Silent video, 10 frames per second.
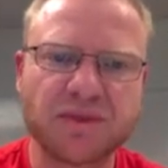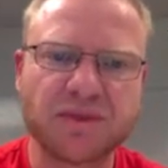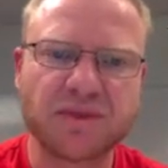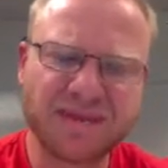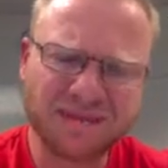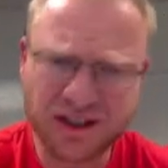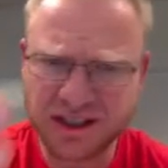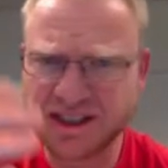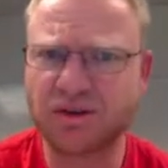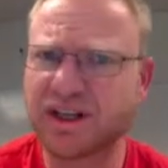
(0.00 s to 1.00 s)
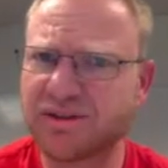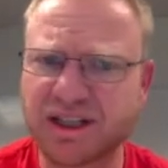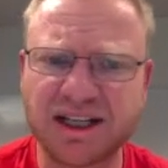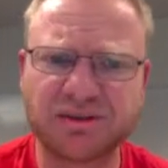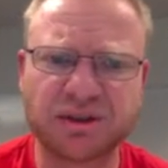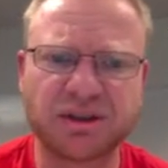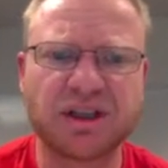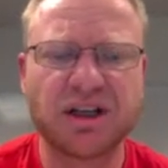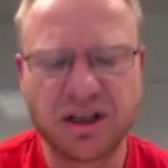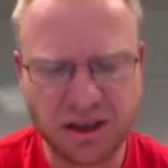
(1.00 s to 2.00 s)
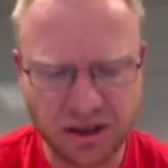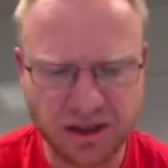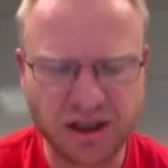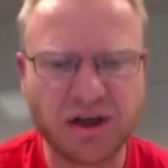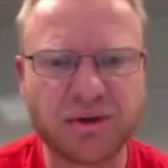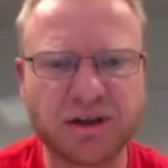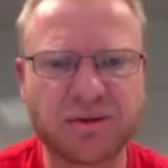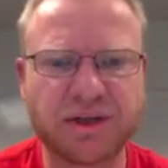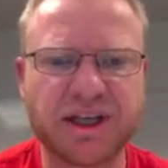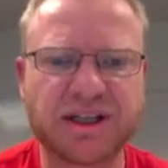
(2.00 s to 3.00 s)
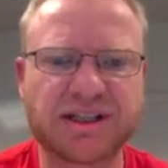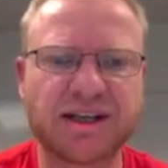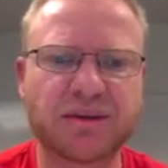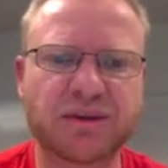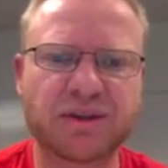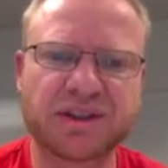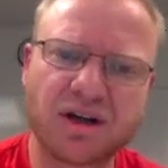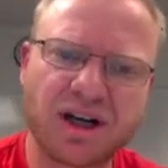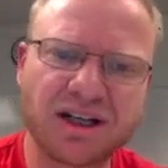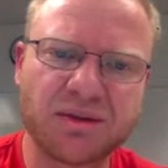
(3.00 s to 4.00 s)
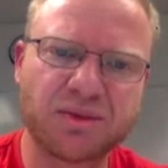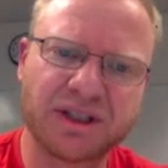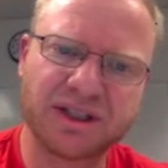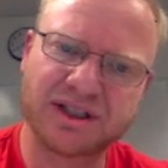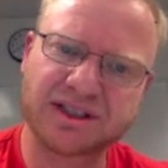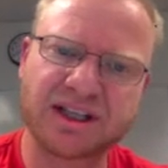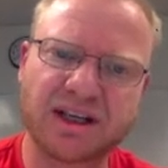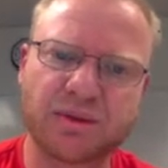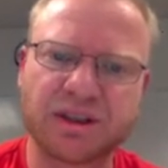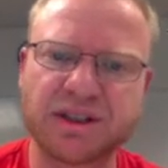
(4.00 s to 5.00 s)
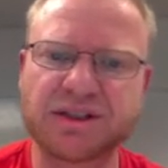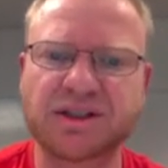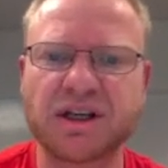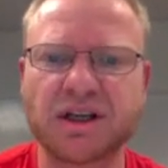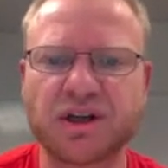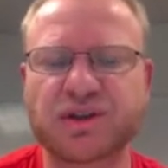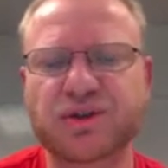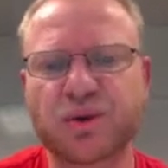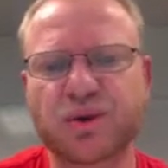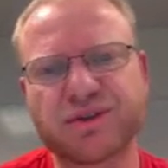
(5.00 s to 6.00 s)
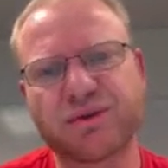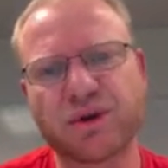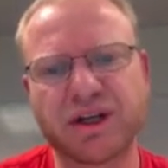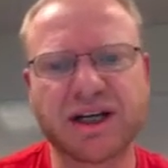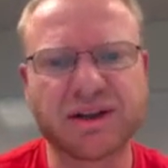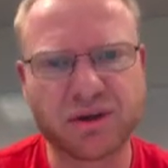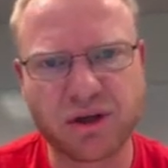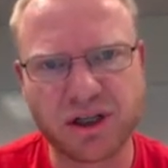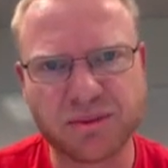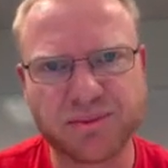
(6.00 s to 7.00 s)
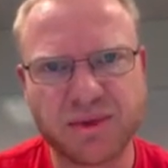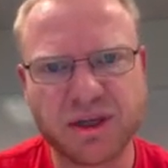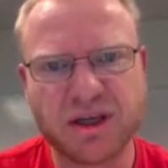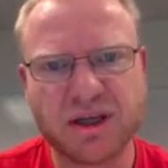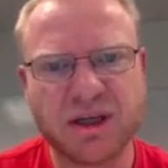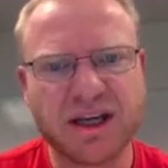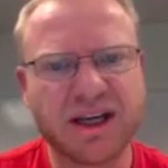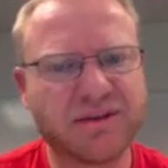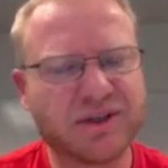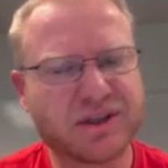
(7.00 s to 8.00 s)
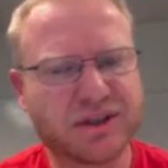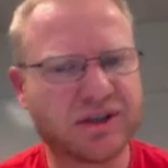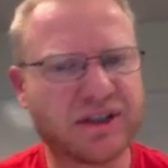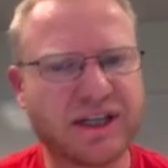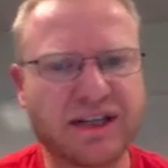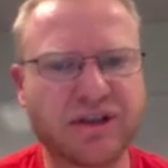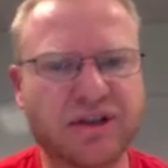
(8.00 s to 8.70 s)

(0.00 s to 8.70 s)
And then you can take it even a level lower, where you can say, well, this column within this table is a source for another column. And if you start doing that,